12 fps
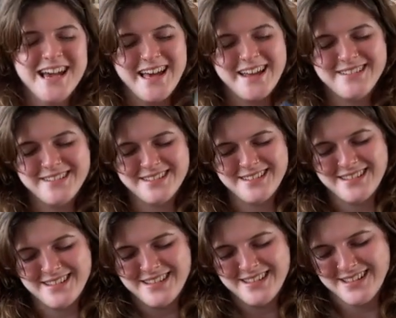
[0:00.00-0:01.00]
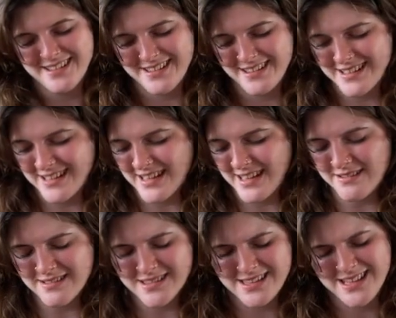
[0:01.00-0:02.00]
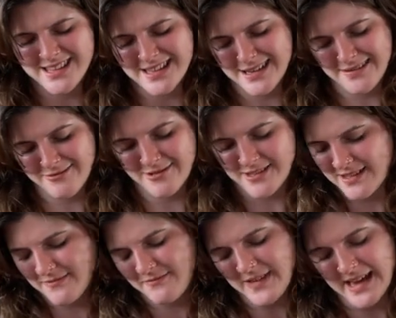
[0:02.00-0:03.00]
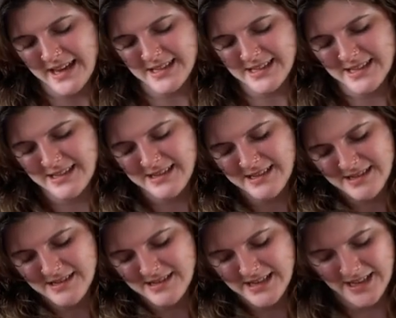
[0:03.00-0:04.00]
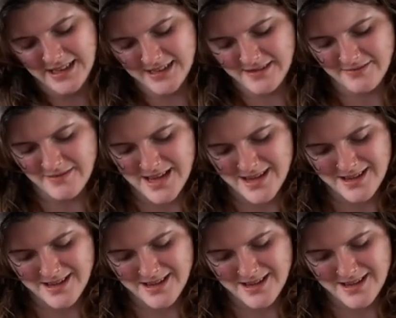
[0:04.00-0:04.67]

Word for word: I don't I don't think that it will impact it in a negative way.